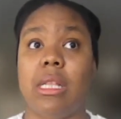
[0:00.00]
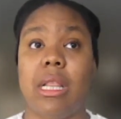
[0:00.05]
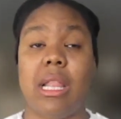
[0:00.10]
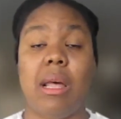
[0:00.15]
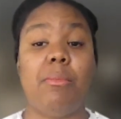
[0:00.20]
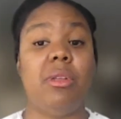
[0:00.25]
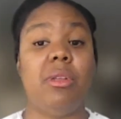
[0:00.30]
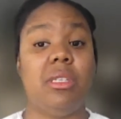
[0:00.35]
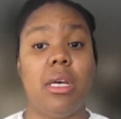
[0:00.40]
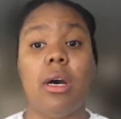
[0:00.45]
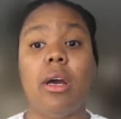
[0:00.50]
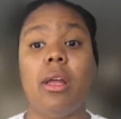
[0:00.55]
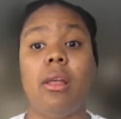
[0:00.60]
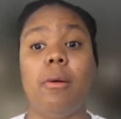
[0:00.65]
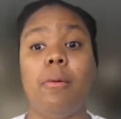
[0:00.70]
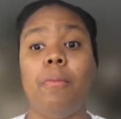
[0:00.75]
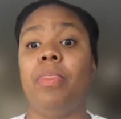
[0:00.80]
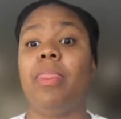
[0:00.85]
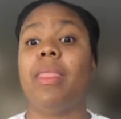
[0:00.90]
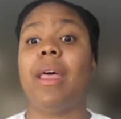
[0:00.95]
and let me tell
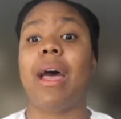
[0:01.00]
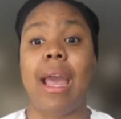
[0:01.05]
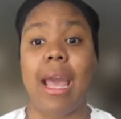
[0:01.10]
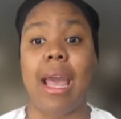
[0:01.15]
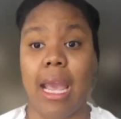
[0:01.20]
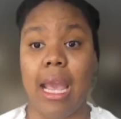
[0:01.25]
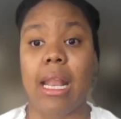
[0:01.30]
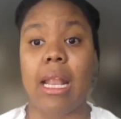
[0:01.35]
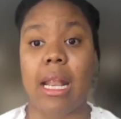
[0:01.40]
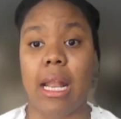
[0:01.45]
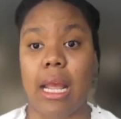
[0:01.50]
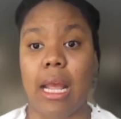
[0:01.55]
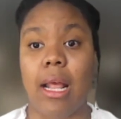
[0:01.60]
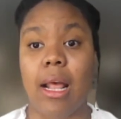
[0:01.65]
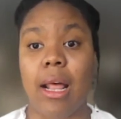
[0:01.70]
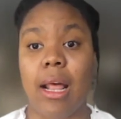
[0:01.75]
you, I hated it.